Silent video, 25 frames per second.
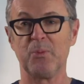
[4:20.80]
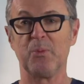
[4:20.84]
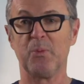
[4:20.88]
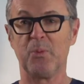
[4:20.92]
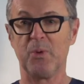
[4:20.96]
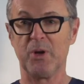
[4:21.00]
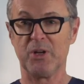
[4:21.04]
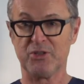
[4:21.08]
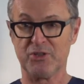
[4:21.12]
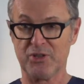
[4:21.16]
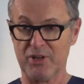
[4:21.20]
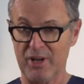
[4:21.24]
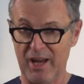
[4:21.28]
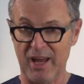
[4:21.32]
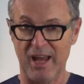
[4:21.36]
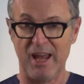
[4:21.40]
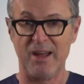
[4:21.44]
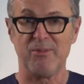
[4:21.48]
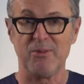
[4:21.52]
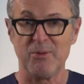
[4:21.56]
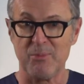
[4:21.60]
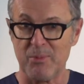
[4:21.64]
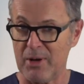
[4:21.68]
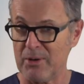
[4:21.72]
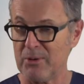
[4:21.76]
which
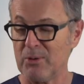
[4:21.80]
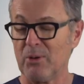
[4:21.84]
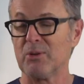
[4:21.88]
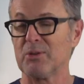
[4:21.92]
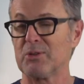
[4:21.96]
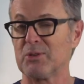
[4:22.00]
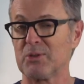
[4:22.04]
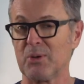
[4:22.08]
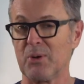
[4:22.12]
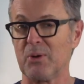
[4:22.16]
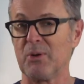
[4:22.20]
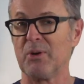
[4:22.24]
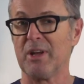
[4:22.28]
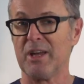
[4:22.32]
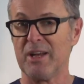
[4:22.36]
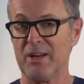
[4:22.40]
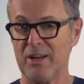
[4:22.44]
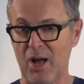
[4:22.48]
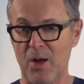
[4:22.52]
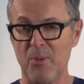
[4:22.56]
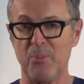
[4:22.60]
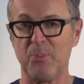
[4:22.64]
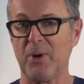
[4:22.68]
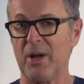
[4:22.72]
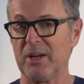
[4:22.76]
everyone also in
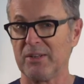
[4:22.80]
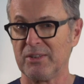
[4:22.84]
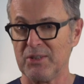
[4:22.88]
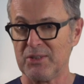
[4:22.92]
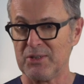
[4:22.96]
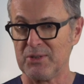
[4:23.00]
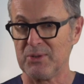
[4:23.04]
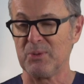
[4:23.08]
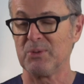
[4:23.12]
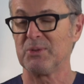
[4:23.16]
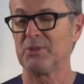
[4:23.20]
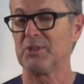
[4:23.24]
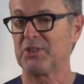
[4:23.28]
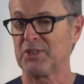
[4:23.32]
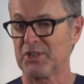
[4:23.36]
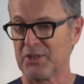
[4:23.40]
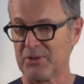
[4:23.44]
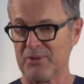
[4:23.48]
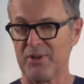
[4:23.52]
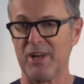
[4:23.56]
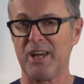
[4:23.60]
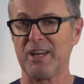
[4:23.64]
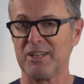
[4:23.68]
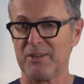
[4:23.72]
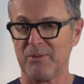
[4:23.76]
our practice uses
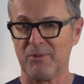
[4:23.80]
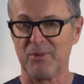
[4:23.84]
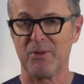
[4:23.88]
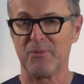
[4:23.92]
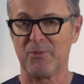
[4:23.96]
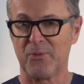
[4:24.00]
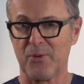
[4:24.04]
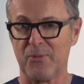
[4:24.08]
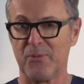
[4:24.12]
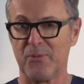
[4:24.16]
creatively for